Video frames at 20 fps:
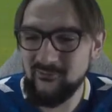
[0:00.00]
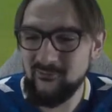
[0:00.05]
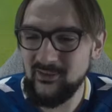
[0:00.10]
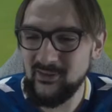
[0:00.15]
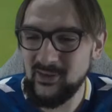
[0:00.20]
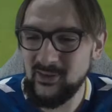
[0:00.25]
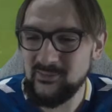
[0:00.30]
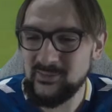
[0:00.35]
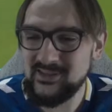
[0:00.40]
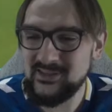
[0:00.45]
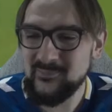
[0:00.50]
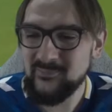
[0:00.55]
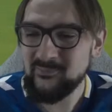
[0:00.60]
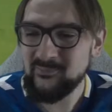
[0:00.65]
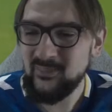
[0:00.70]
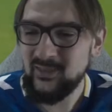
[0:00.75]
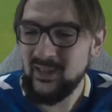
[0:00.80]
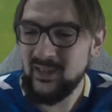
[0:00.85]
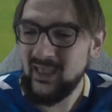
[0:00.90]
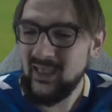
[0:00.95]
Phillips.
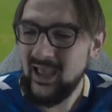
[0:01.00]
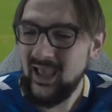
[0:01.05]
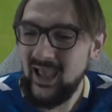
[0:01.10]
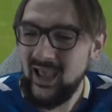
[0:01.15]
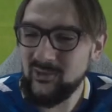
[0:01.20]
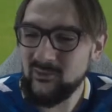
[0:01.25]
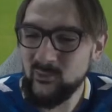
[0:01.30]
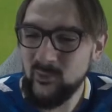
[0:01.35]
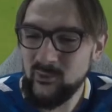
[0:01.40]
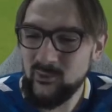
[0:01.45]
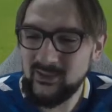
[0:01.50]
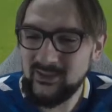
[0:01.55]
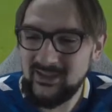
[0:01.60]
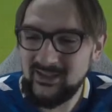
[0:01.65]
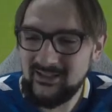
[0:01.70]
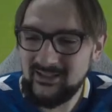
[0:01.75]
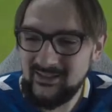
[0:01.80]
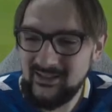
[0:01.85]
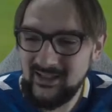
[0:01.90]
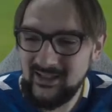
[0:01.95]
And we would
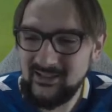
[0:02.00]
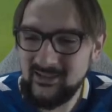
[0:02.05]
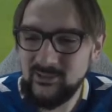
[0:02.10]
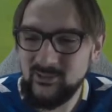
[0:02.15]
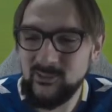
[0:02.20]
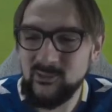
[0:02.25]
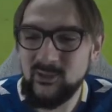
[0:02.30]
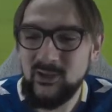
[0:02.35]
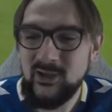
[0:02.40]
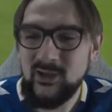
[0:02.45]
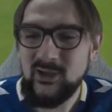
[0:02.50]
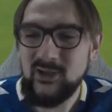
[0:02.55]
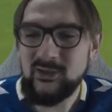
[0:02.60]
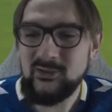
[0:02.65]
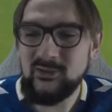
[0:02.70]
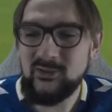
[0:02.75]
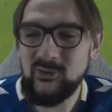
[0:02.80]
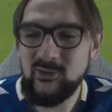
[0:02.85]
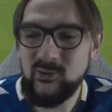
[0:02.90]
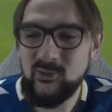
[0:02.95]
continue
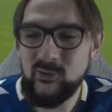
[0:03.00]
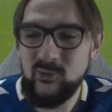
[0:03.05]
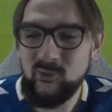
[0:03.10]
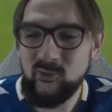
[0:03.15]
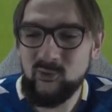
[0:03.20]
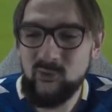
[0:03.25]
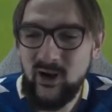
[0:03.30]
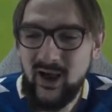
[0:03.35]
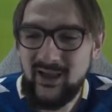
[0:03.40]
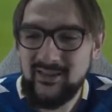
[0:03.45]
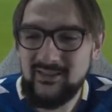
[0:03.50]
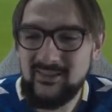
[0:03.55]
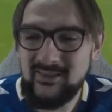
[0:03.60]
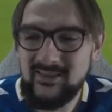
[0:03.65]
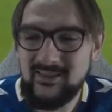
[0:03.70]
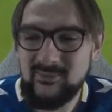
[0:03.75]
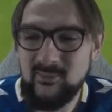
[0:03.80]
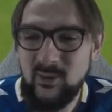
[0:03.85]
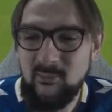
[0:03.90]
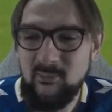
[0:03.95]
to ride
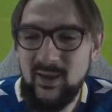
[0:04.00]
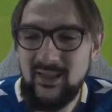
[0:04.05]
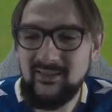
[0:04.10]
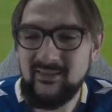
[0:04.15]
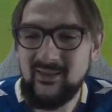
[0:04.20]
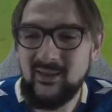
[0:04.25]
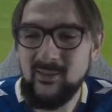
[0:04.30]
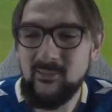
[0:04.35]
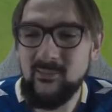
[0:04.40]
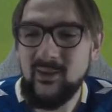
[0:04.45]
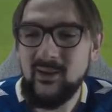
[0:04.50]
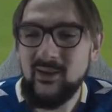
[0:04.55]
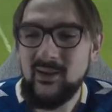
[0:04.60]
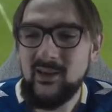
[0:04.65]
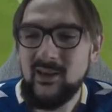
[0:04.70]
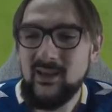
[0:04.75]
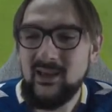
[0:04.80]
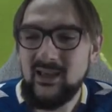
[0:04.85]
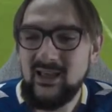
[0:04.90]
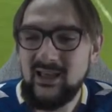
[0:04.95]
this momentum.
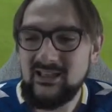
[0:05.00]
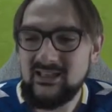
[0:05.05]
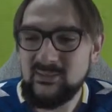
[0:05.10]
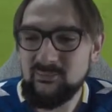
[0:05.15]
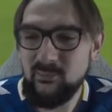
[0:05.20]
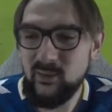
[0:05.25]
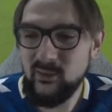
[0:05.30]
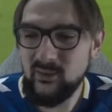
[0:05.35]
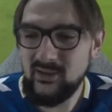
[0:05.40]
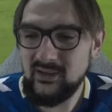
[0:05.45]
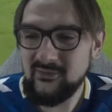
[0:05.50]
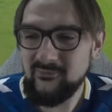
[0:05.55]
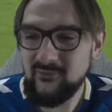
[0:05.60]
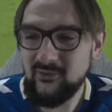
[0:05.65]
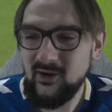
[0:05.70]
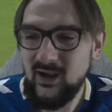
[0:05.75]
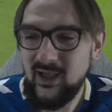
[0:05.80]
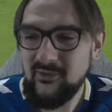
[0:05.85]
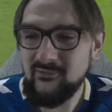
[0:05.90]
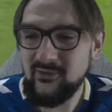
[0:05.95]
It's put in
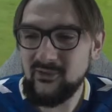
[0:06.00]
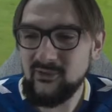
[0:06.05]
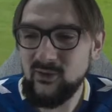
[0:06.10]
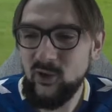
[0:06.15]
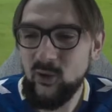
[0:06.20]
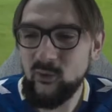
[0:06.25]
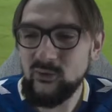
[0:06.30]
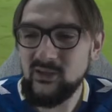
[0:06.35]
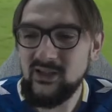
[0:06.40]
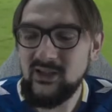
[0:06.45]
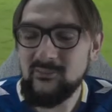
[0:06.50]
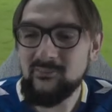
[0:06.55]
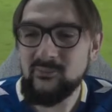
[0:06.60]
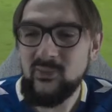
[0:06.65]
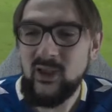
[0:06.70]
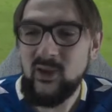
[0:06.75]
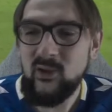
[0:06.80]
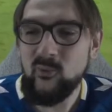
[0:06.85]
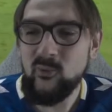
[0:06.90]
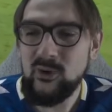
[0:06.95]
for Ivan Toney.
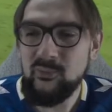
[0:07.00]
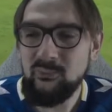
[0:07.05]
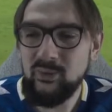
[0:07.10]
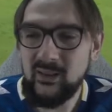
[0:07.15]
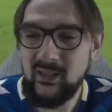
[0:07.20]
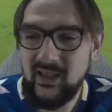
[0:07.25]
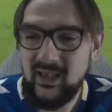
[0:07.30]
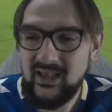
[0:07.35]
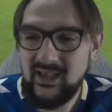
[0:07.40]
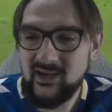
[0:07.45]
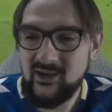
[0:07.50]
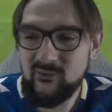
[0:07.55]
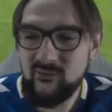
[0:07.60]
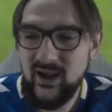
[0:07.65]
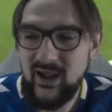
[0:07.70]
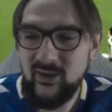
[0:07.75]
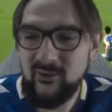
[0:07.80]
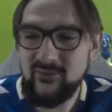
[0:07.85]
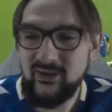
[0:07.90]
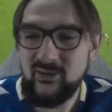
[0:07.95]
We play it
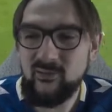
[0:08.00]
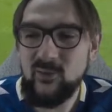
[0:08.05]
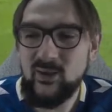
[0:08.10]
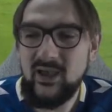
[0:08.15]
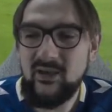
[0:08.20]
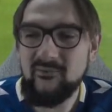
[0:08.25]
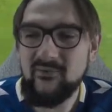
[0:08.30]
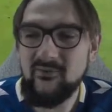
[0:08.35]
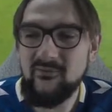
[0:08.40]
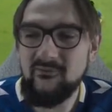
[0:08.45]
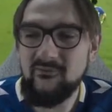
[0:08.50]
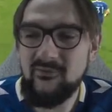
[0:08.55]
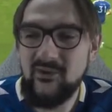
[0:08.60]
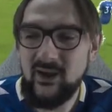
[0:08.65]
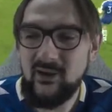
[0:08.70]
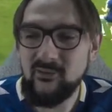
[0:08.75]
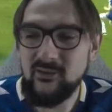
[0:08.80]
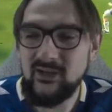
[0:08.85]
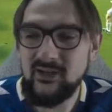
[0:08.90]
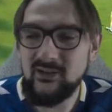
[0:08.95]
around, and we have a
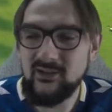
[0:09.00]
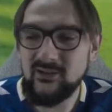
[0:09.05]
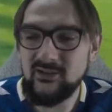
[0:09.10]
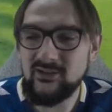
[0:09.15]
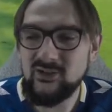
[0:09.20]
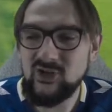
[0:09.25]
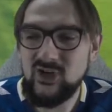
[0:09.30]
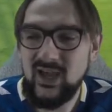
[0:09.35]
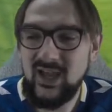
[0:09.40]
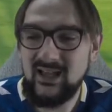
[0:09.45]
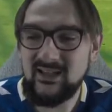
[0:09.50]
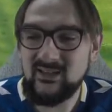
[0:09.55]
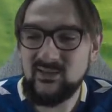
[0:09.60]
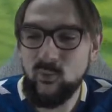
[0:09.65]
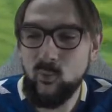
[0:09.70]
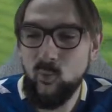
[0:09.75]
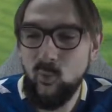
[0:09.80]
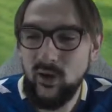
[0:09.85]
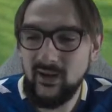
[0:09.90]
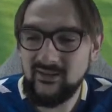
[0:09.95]
very good chance.
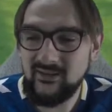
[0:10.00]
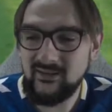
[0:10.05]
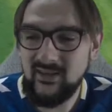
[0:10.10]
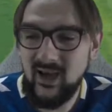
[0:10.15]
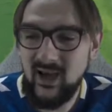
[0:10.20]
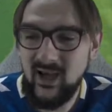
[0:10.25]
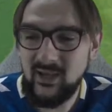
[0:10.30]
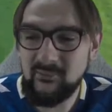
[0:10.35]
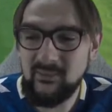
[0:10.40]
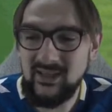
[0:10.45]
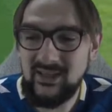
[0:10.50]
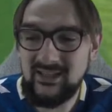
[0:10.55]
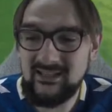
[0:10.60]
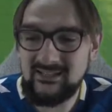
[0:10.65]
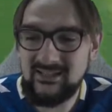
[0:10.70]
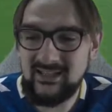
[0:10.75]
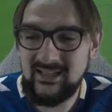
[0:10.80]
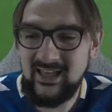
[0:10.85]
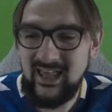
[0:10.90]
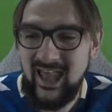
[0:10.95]
One time
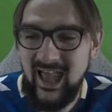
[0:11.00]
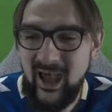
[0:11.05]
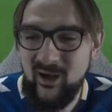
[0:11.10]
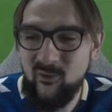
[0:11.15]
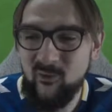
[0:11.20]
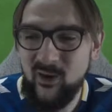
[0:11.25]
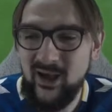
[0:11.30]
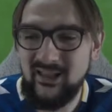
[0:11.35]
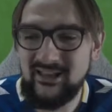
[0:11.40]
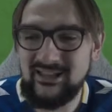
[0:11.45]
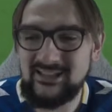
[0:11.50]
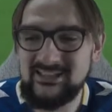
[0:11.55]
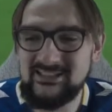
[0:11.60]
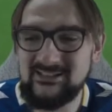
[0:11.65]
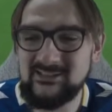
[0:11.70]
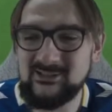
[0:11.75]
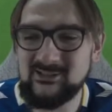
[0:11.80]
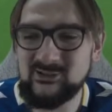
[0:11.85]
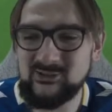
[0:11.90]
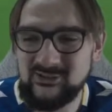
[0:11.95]
into Cantwell, and he
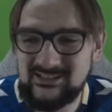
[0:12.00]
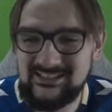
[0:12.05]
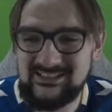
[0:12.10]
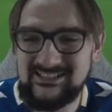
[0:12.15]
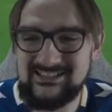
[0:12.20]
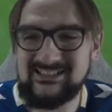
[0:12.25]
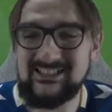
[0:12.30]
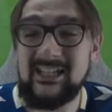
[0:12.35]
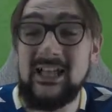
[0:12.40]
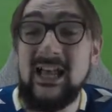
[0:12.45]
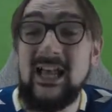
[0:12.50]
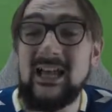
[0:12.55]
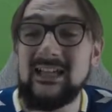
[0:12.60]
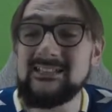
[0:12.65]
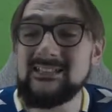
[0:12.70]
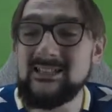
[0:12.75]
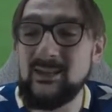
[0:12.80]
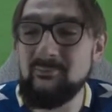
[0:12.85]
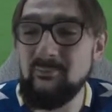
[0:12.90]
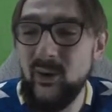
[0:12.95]
strikes it.
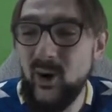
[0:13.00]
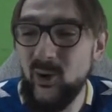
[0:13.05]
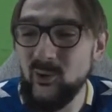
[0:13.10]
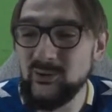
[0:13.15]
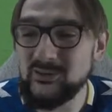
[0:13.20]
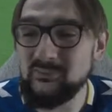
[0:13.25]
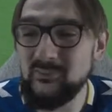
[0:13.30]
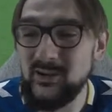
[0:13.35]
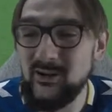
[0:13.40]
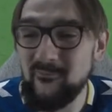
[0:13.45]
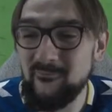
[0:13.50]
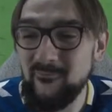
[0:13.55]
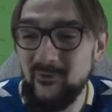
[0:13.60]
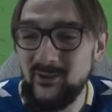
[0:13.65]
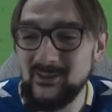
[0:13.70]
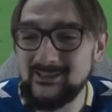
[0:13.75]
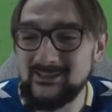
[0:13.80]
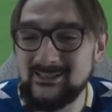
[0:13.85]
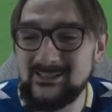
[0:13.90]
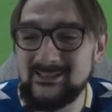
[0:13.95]
It's a post, but it
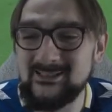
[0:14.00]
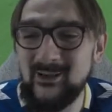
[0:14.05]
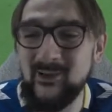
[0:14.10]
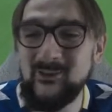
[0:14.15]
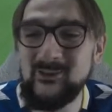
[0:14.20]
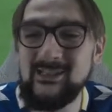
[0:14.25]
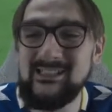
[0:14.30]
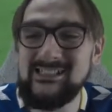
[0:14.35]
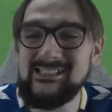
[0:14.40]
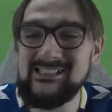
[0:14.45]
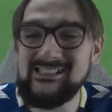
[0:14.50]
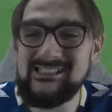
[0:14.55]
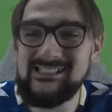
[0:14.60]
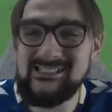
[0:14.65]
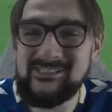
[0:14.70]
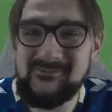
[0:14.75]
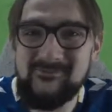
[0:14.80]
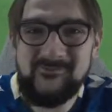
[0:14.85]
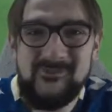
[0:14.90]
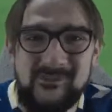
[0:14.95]
falls to Toney, and
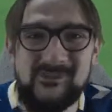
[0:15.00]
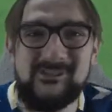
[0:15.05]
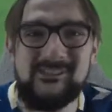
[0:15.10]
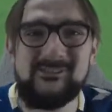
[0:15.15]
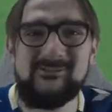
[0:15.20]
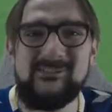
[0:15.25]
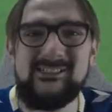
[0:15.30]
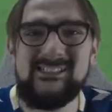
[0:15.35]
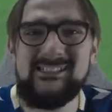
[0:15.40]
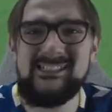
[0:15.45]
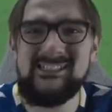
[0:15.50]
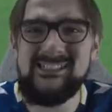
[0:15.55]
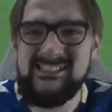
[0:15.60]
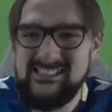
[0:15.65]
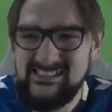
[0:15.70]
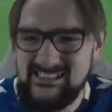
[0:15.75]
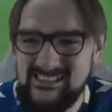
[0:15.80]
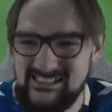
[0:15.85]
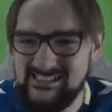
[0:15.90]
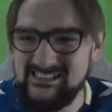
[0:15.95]
it's 4-3, guys.
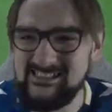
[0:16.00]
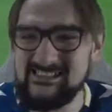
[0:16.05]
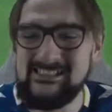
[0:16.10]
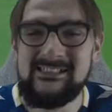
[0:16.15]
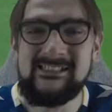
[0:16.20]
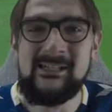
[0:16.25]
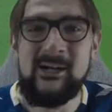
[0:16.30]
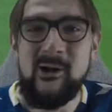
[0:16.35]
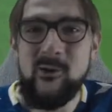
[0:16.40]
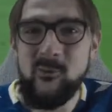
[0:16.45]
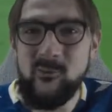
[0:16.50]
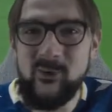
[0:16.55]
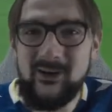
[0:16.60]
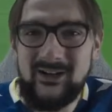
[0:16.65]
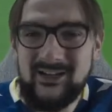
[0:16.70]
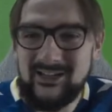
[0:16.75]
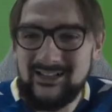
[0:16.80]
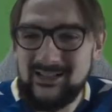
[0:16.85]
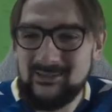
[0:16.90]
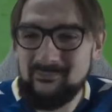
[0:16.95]
Yes! We're
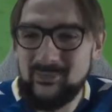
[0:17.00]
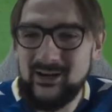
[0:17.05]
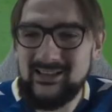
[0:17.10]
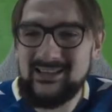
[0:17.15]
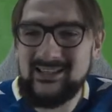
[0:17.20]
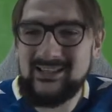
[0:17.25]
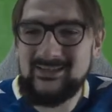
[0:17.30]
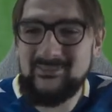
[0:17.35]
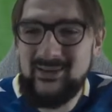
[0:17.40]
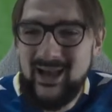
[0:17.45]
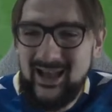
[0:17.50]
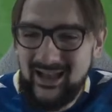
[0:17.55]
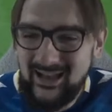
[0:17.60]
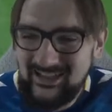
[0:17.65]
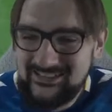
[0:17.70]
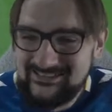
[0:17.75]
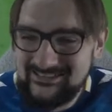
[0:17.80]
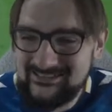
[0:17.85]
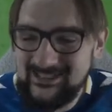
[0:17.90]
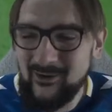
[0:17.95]
going to bring this back.
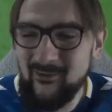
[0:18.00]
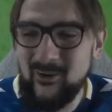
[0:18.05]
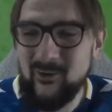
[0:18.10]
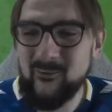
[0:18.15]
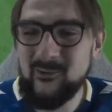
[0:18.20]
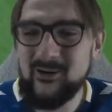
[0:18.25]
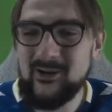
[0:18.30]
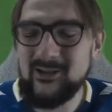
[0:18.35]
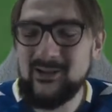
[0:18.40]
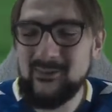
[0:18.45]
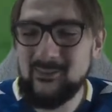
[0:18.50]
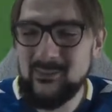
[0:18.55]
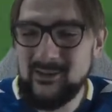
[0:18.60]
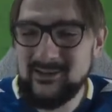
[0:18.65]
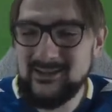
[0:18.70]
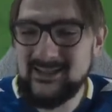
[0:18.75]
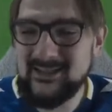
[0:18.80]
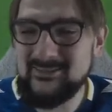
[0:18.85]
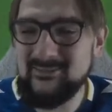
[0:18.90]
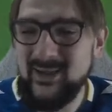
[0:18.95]
I know it. We're going to
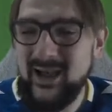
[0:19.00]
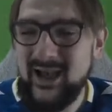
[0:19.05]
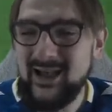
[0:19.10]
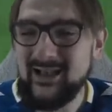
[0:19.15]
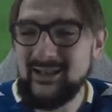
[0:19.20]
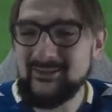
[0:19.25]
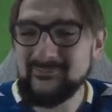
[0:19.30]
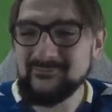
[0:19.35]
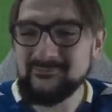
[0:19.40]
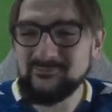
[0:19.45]
bring this back.